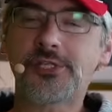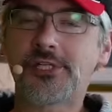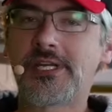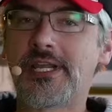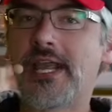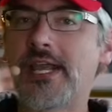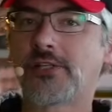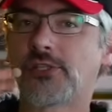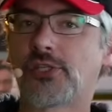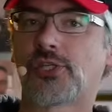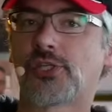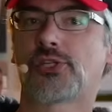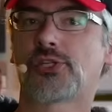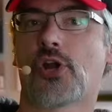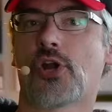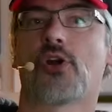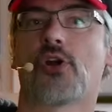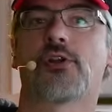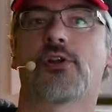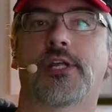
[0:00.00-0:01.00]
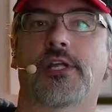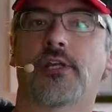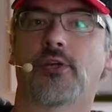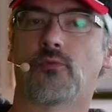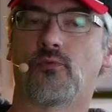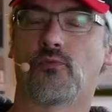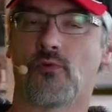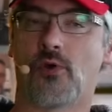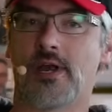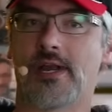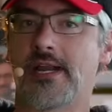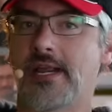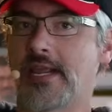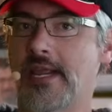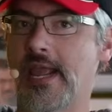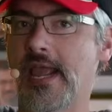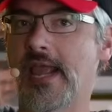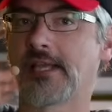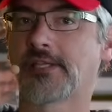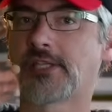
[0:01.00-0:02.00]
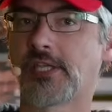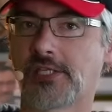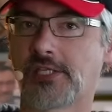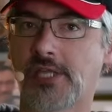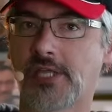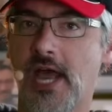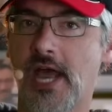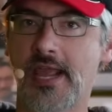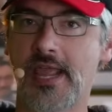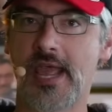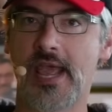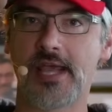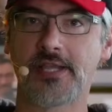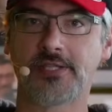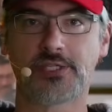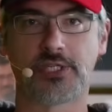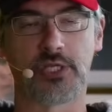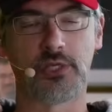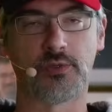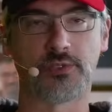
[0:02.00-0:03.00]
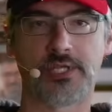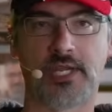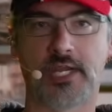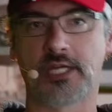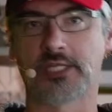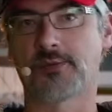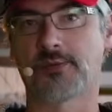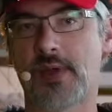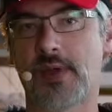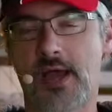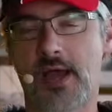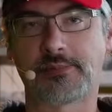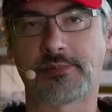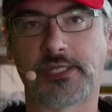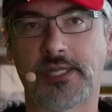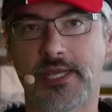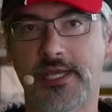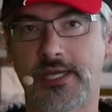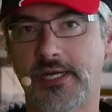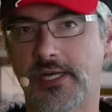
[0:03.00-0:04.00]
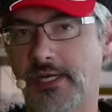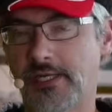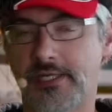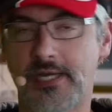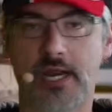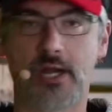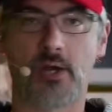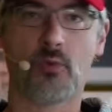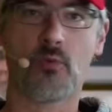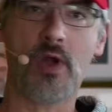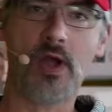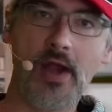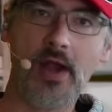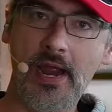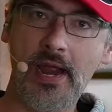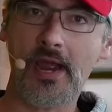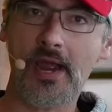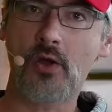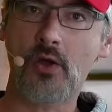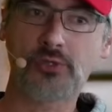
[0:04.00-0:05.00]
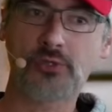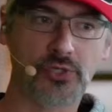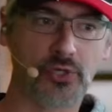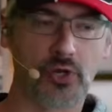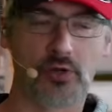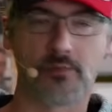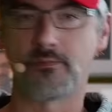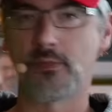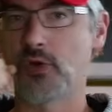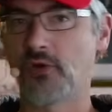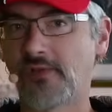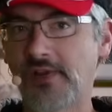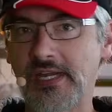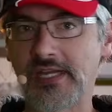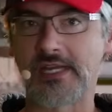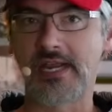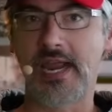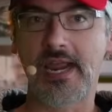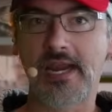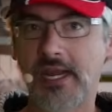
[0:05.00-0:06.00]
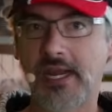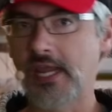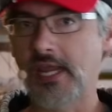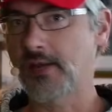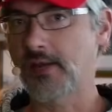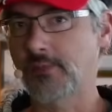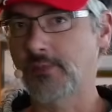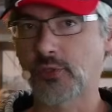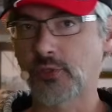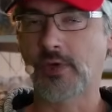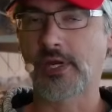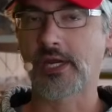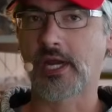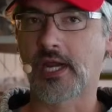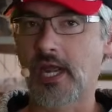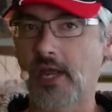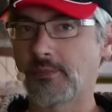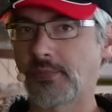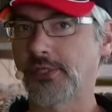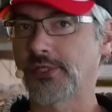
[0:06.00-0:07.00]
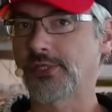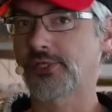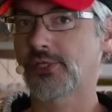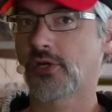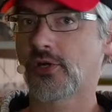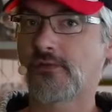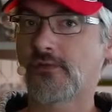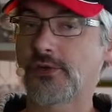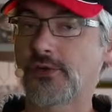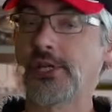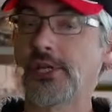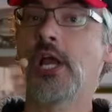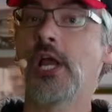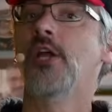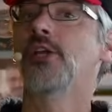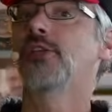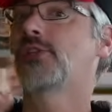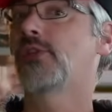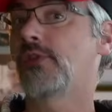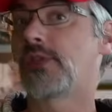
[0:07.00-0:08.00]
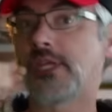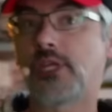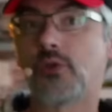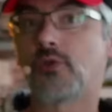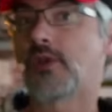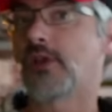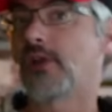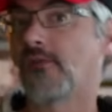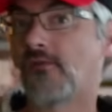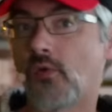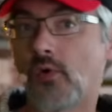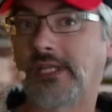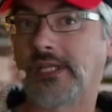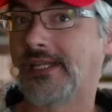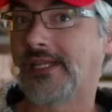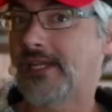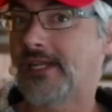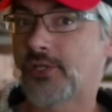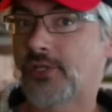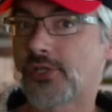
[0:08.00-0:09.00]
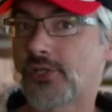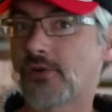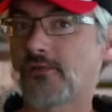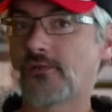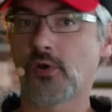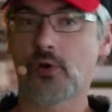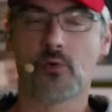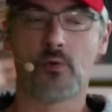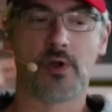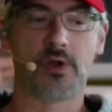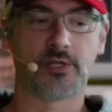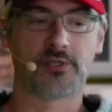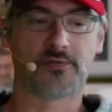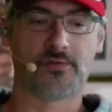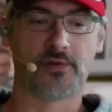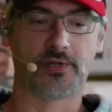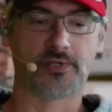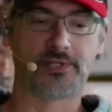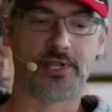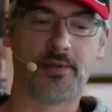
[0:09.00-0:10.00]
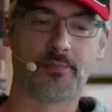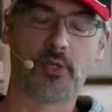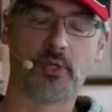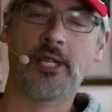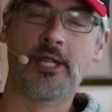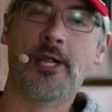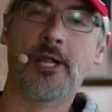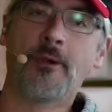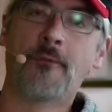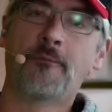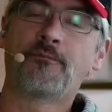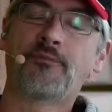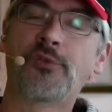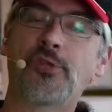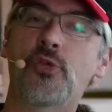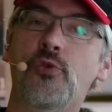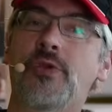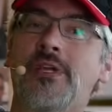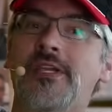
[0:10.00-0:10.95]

get started running SSIS, using it to populate a data warehouse, or you're moving data in between a couple of servers so that you can avoid linked server queries, for example, you can